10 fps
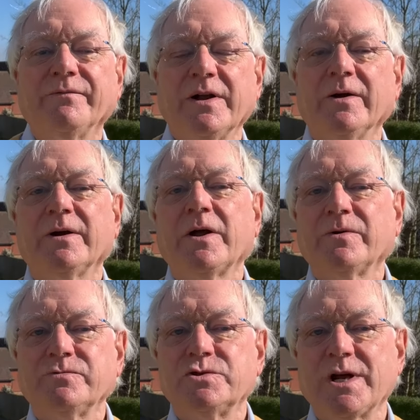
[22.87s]
now
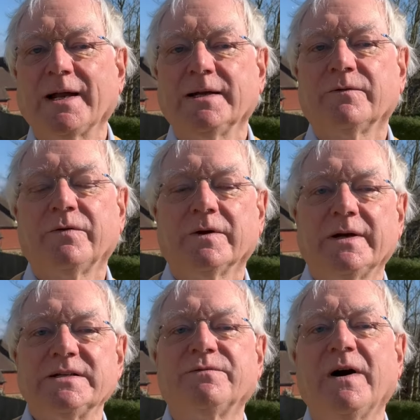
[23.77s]
known Janet for at
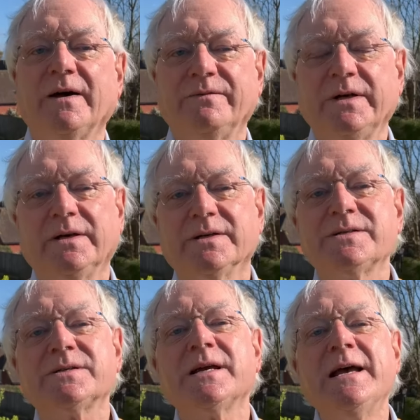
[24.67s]
least 5
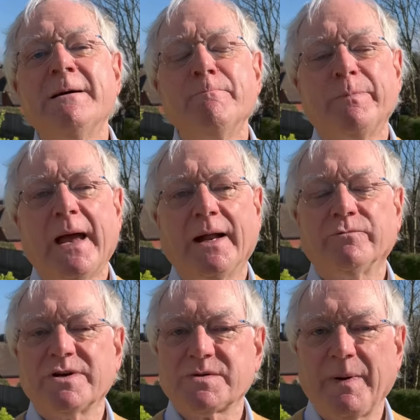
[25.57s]
years
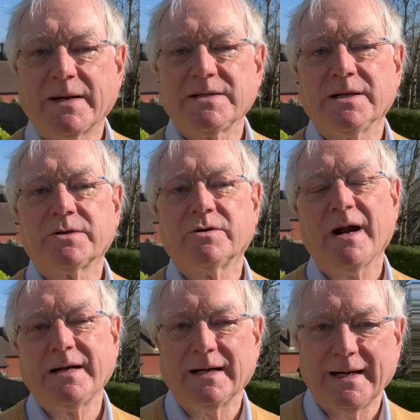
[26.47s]
and respect her
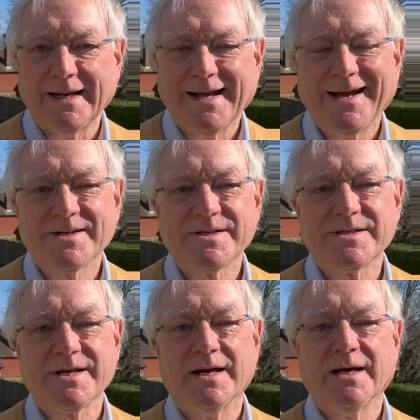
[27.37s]
greatly
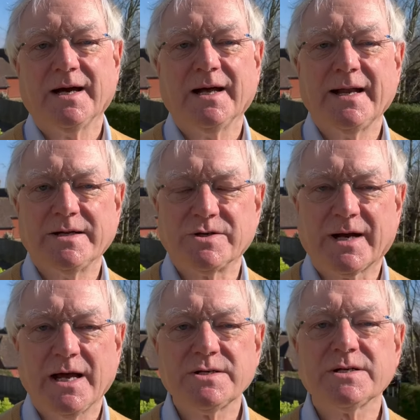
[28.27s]
as an
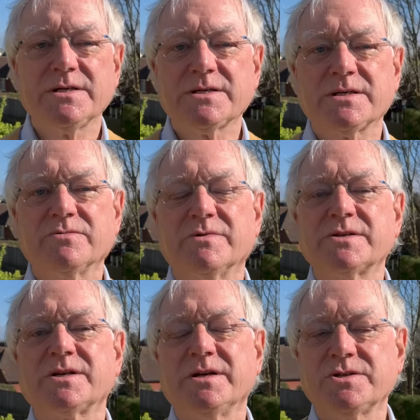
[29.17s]
educationist and
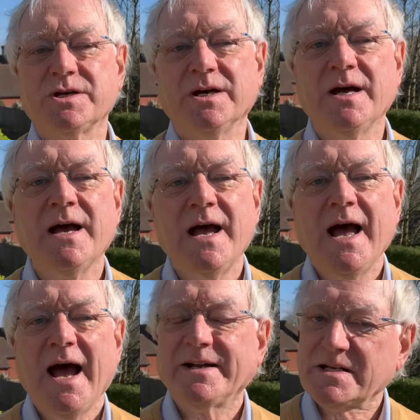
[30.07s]
researcher,
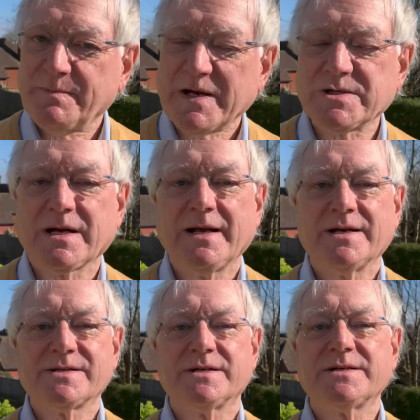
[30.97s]
and especially
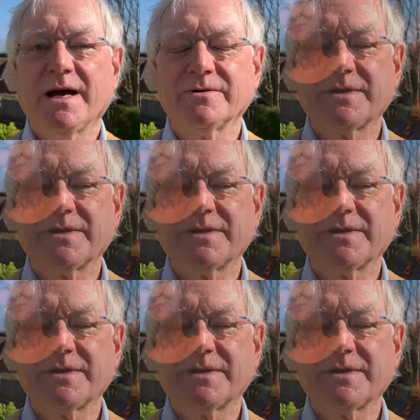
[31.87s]
as a town